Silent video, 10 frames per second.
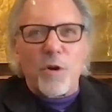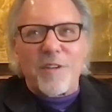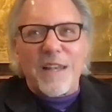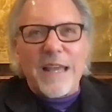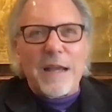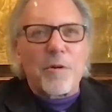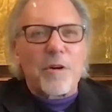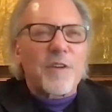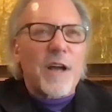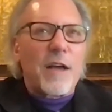of a labor
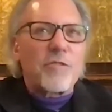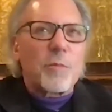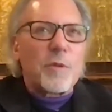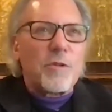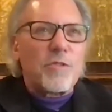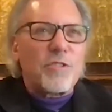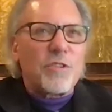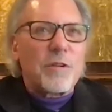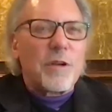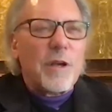of
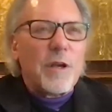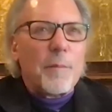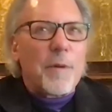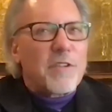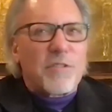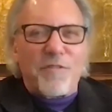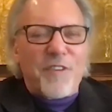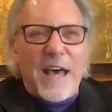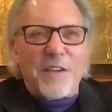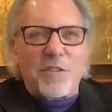contribution, but it's a
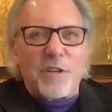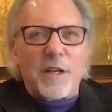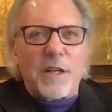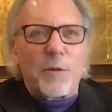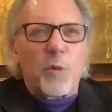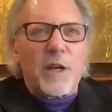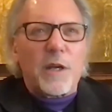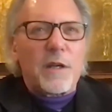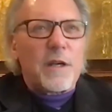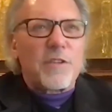fascinating
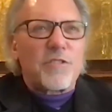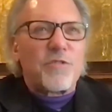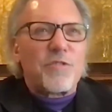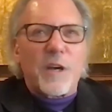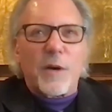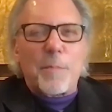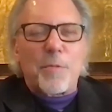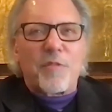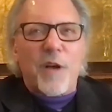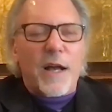read. It's very
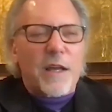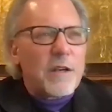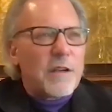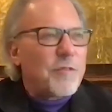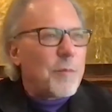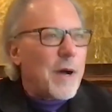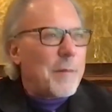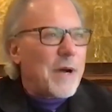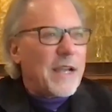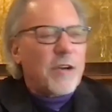provocative.
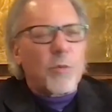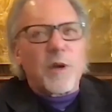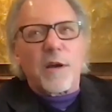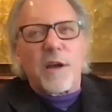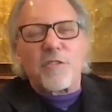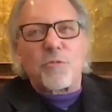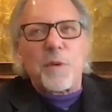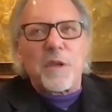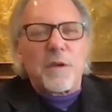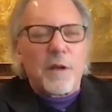My career has
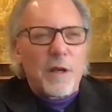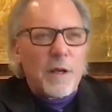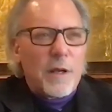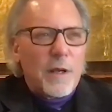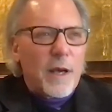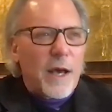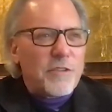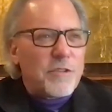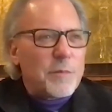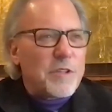been,
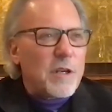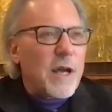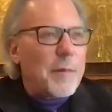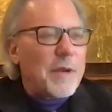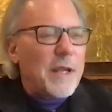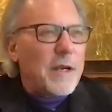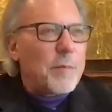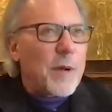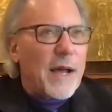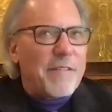Jim, denominated
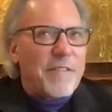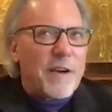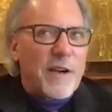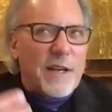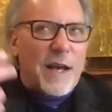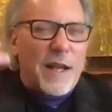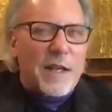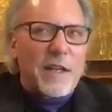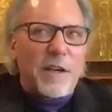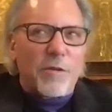by very
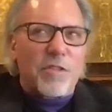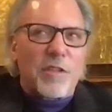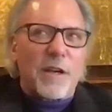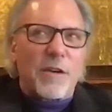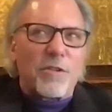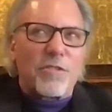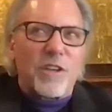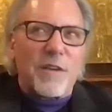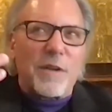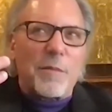nonlinear thinkers
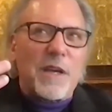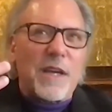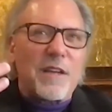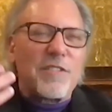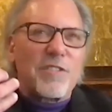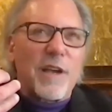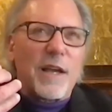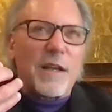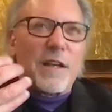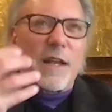giving me
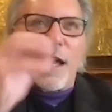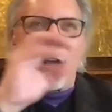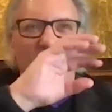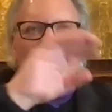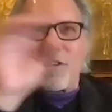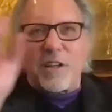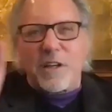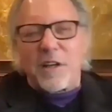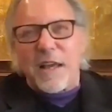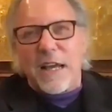insight into how to see
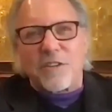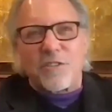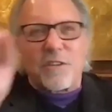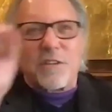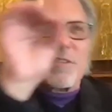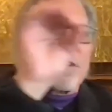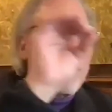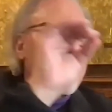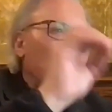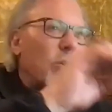connections,
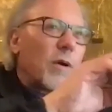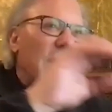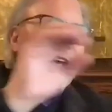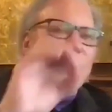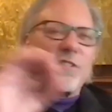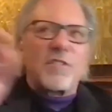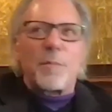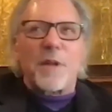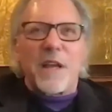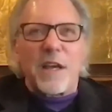correlations,
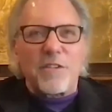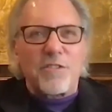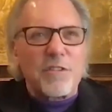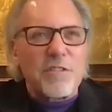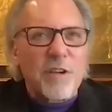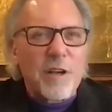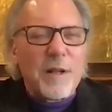implications,